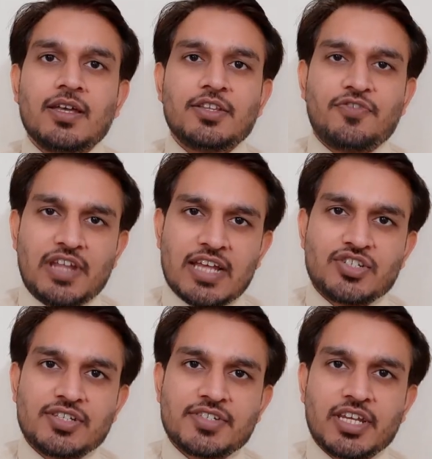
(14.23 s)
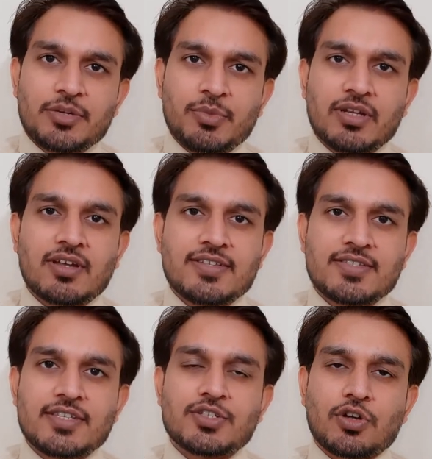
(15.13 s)
The financial statement
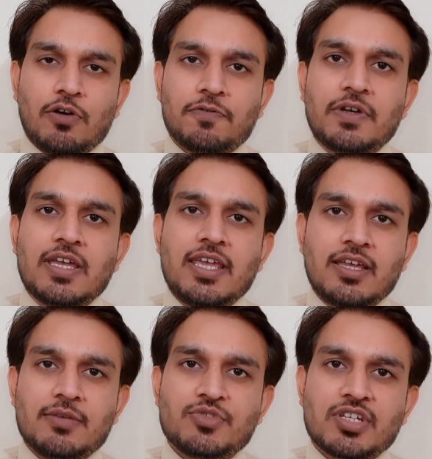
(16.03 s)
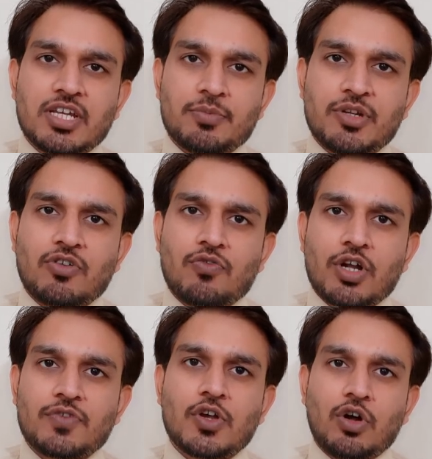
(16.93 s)
consists of income statement or
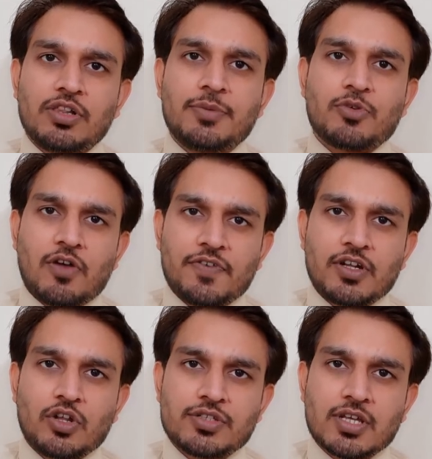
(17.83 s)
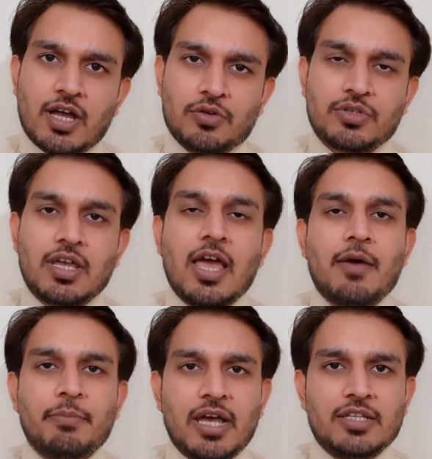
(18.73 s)
what we call the profit and loss account,
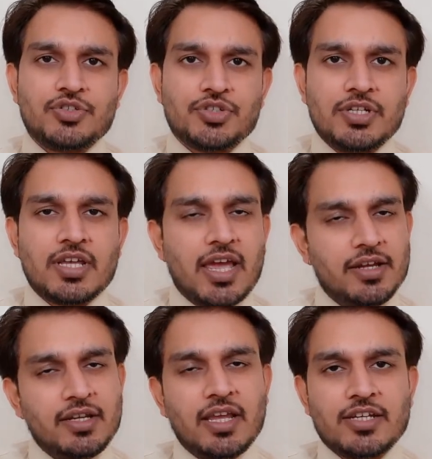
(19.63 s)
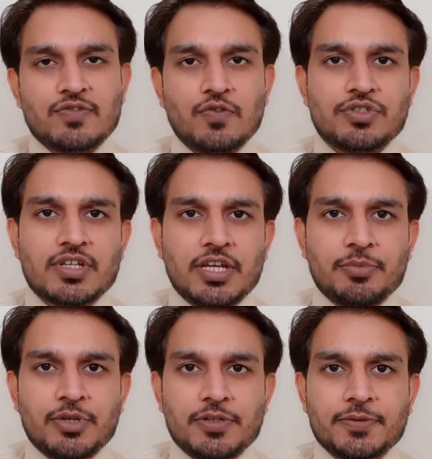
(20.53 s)
balance sheet and cash flow
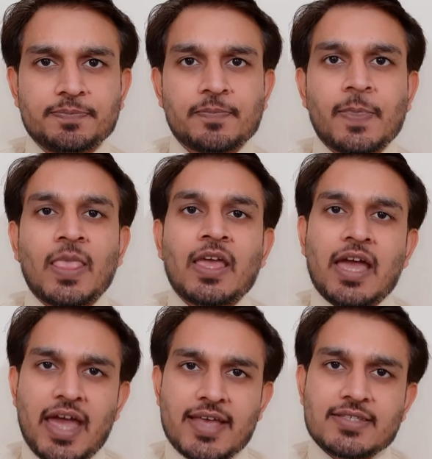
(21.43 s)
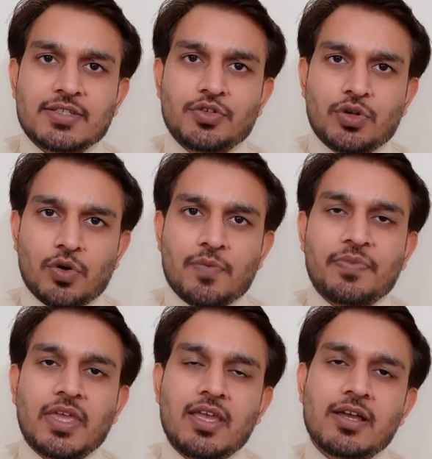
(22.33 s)
statement. As you know,
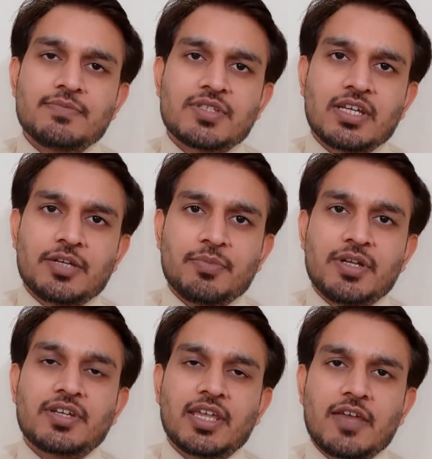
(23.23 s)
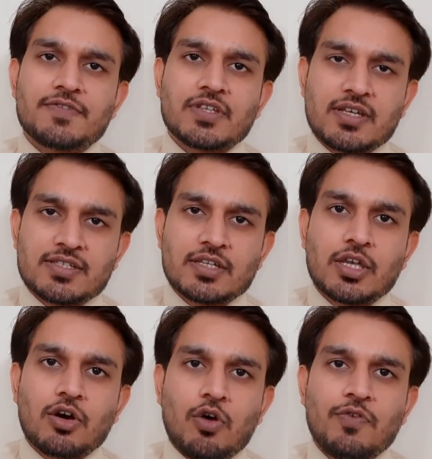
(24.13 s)
income statement gives us
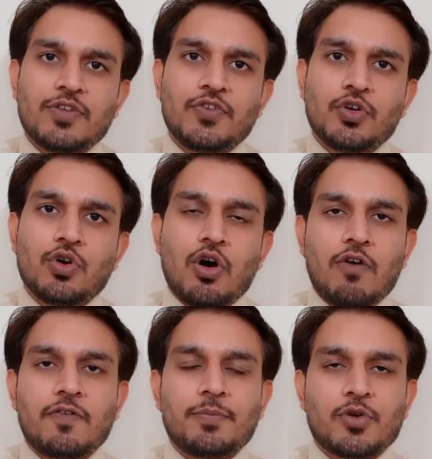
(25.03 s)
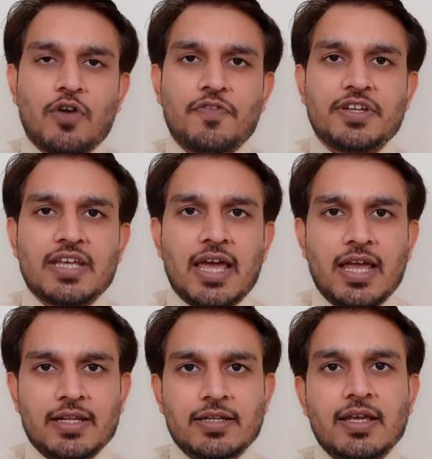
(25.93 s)
an overview of profit
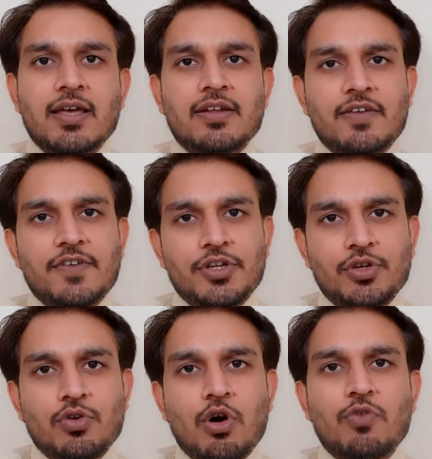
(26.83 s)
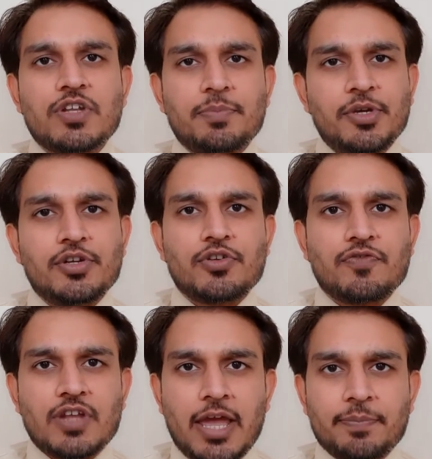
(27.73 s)
and revenue over a period
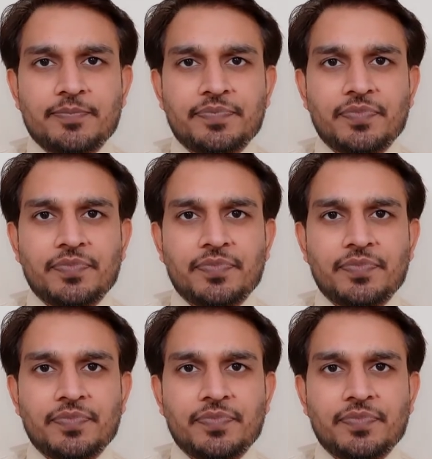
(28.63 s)
of time,